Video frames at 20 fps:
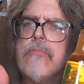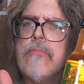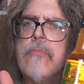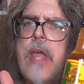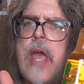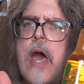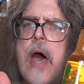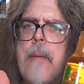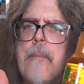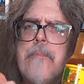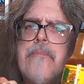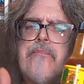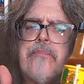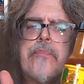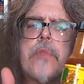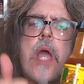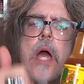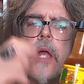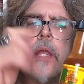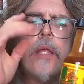Yeah.
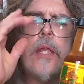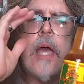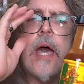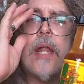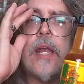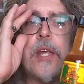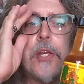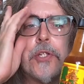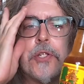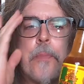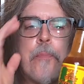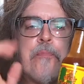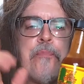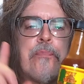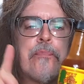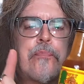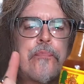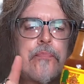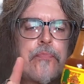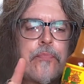Yeah, it is.
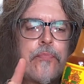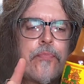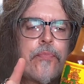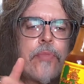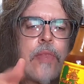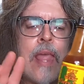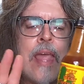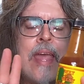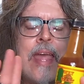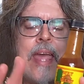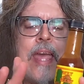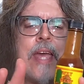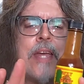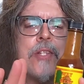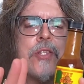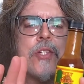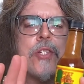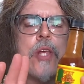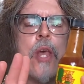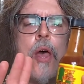
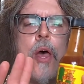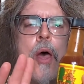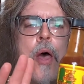It's